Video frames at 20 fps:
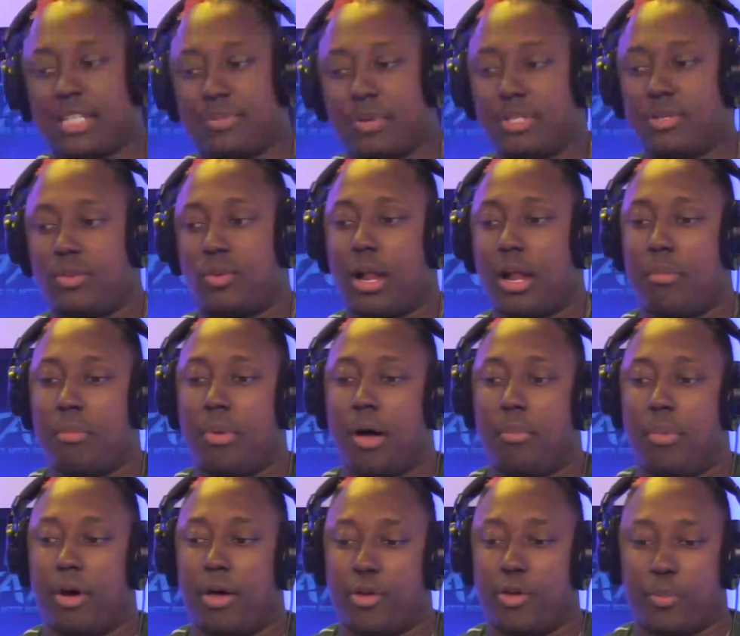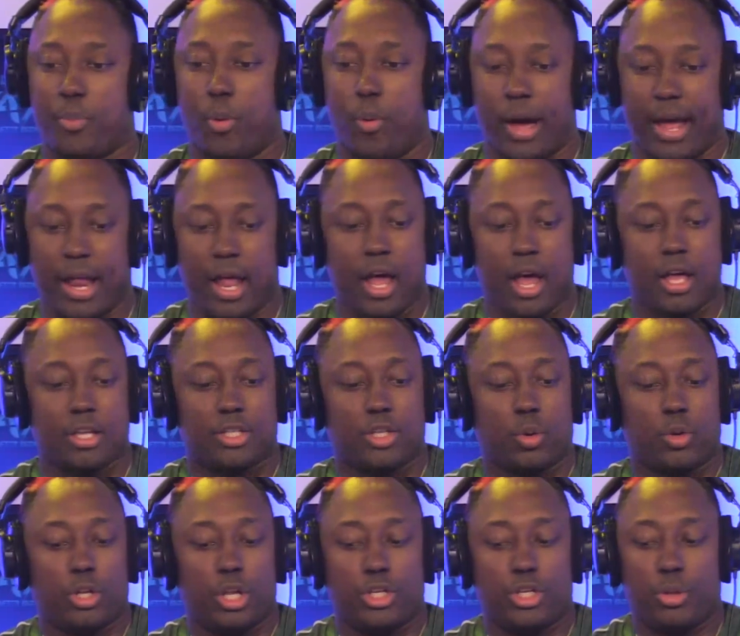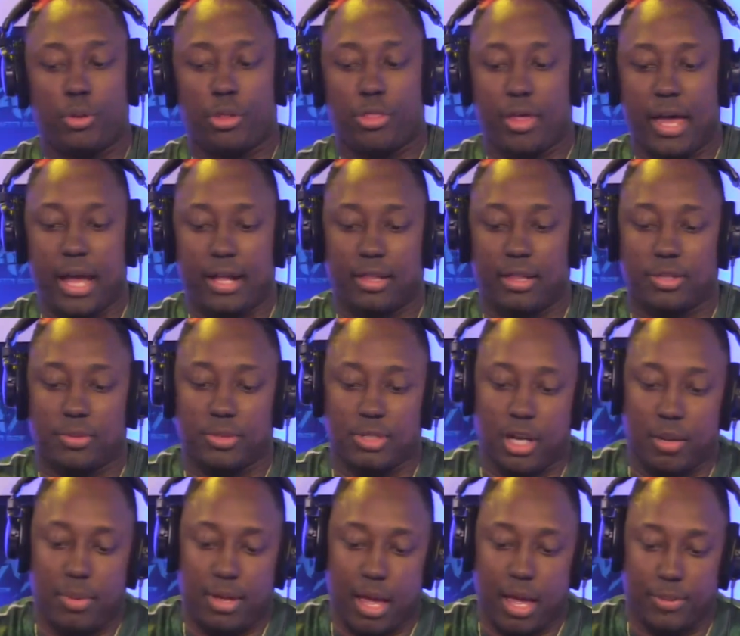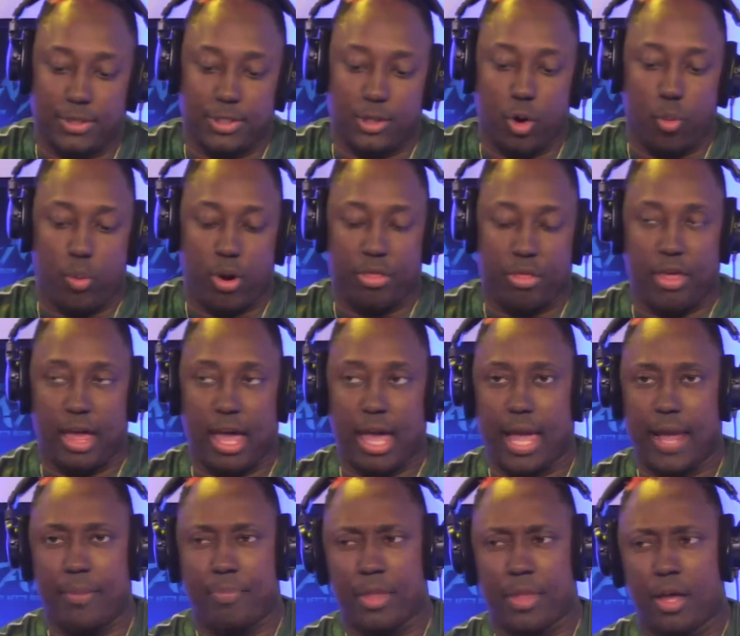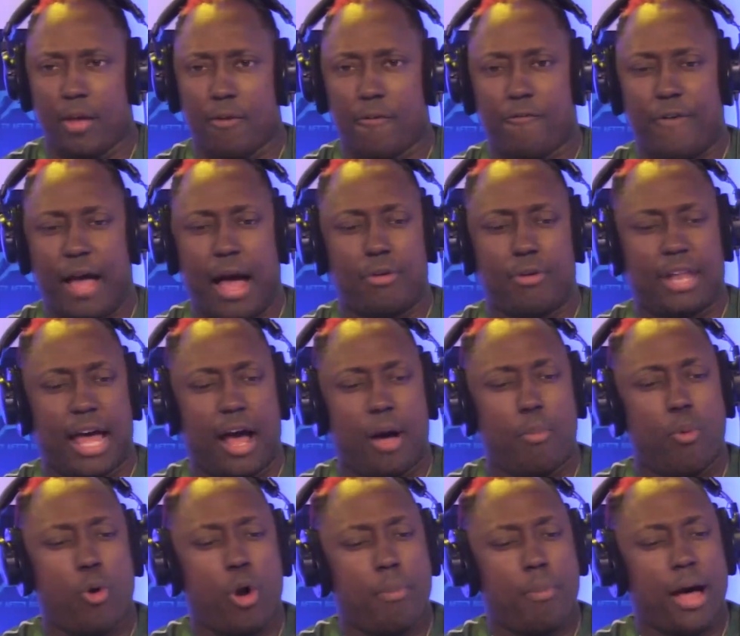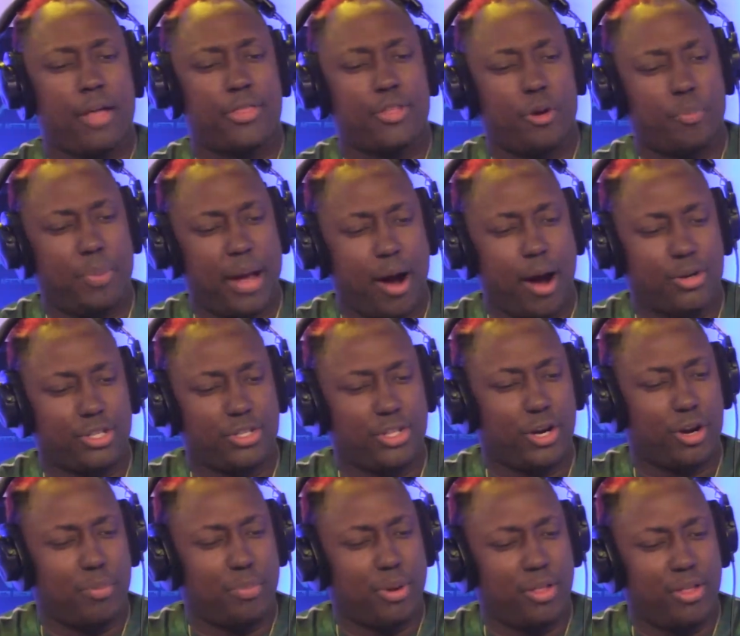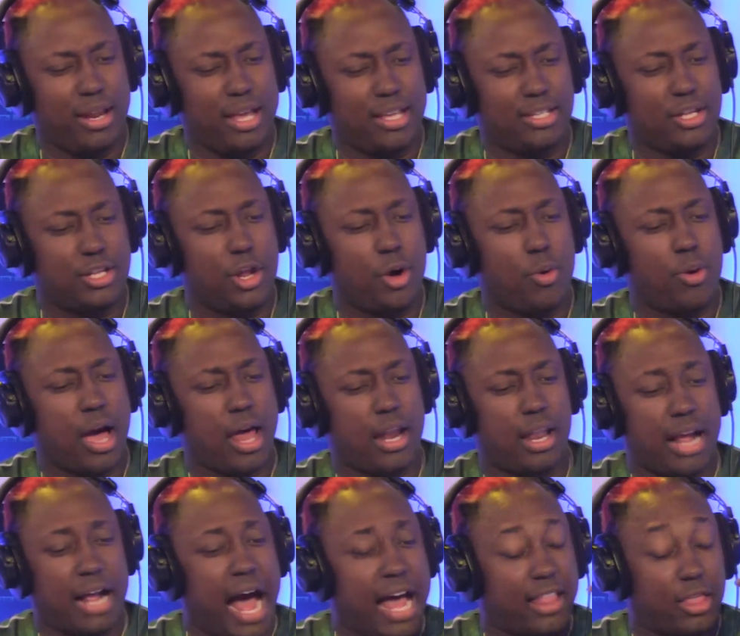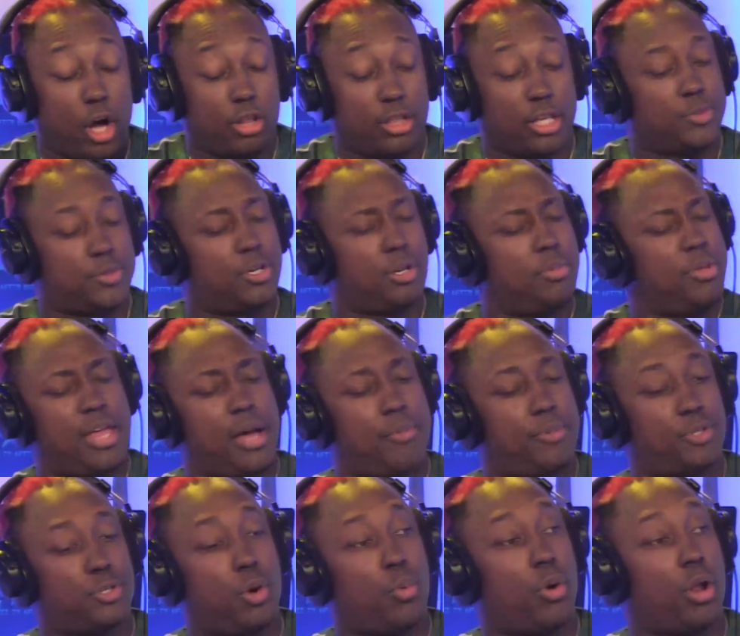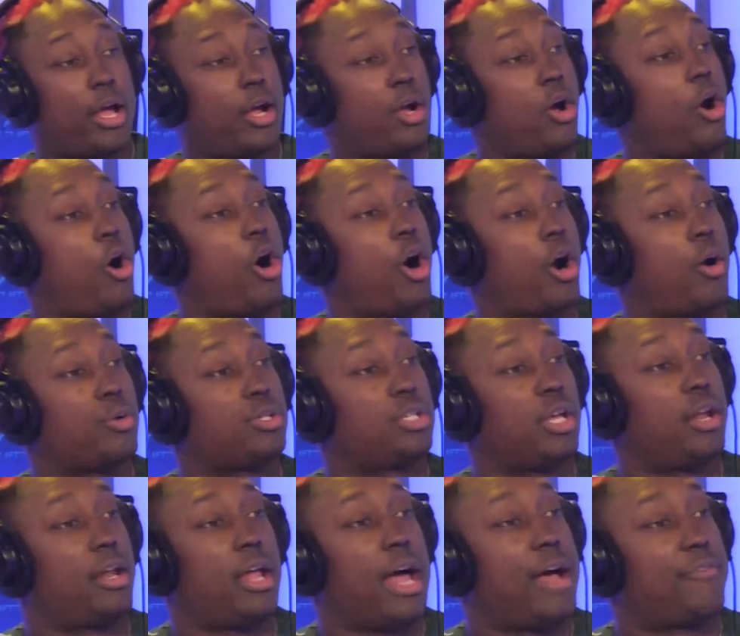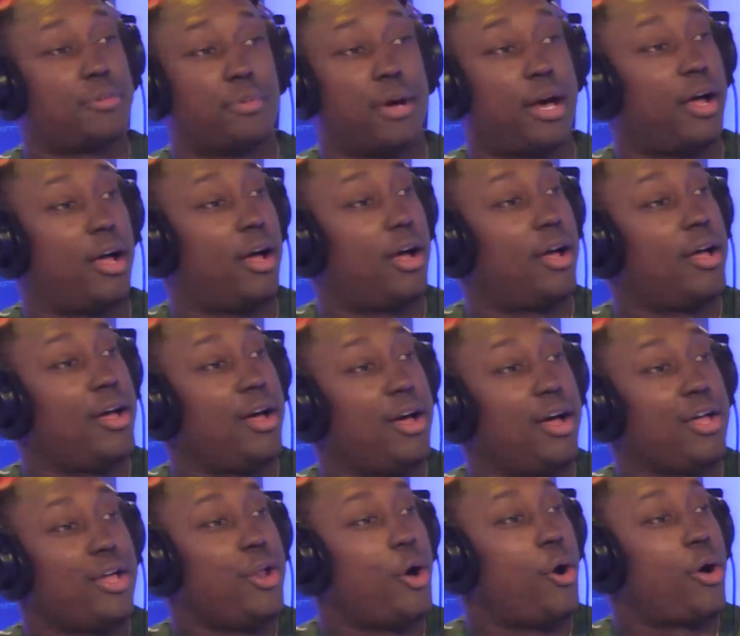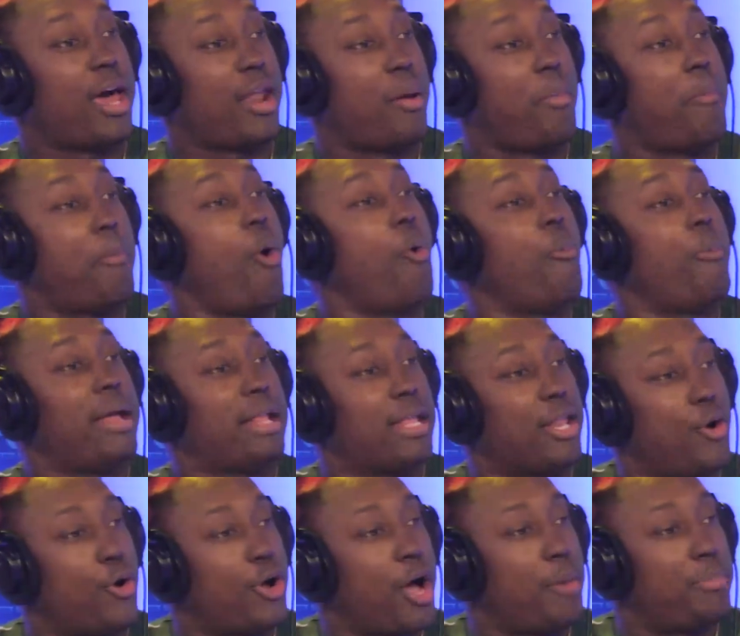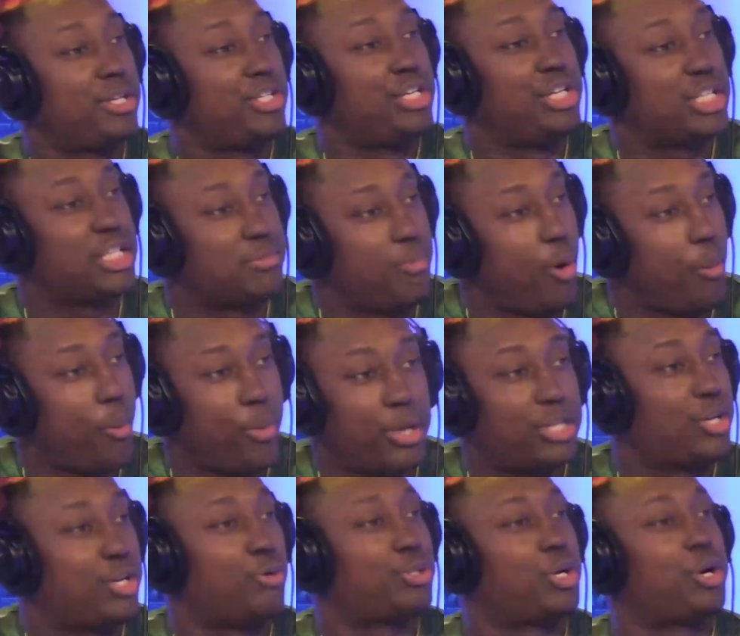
to my other point. So did you think this was going to be an episode where they found out more about their powers and their abilities? You know, kind of like, I thought this was going to be the episode where like Gar was going to have some kind of, you know, kind of moment, you know, come to Jesus moment where he's just going to turn